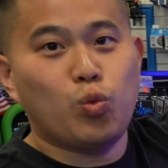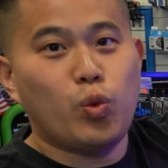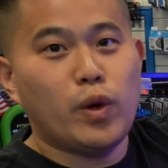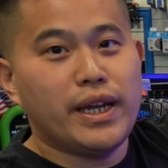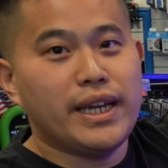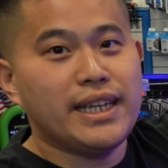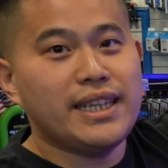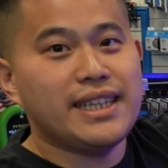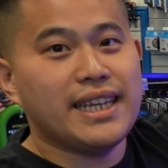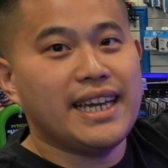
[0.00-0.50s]

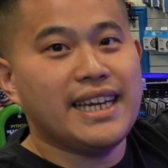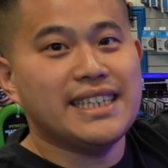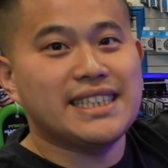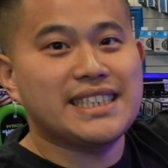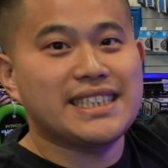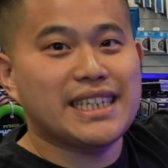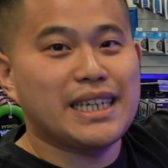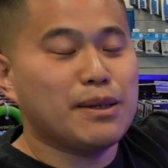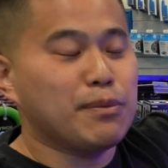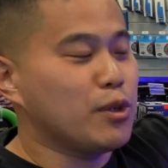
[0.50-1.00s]
with a
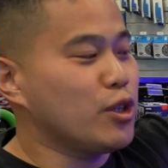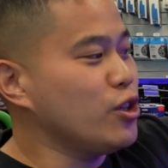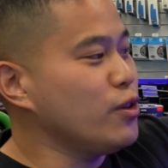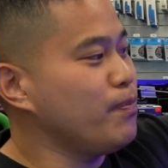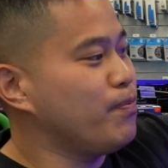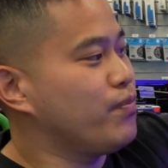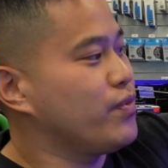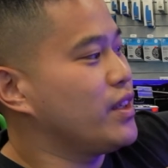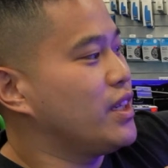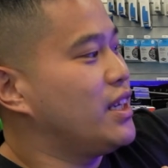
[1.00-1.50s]
skimmer,
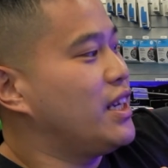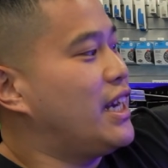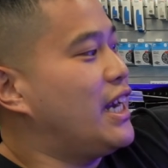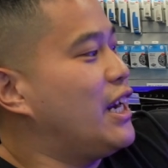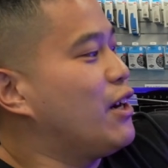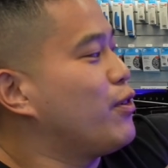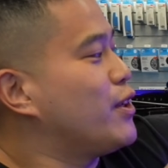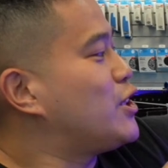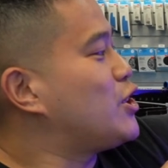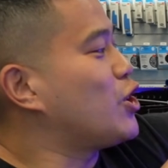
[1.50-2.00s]

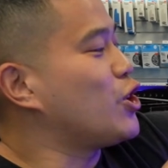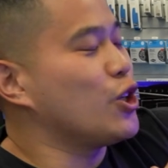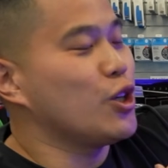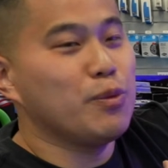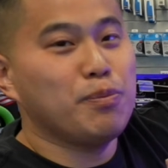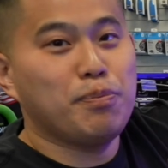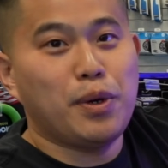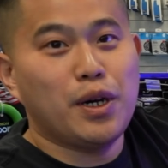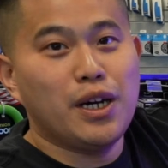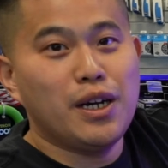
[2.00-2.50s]
a
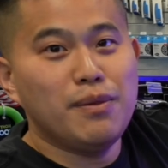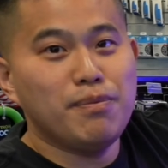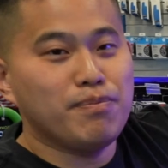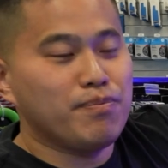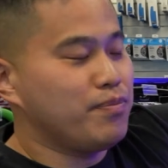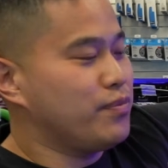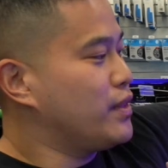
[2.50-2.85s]
return pump.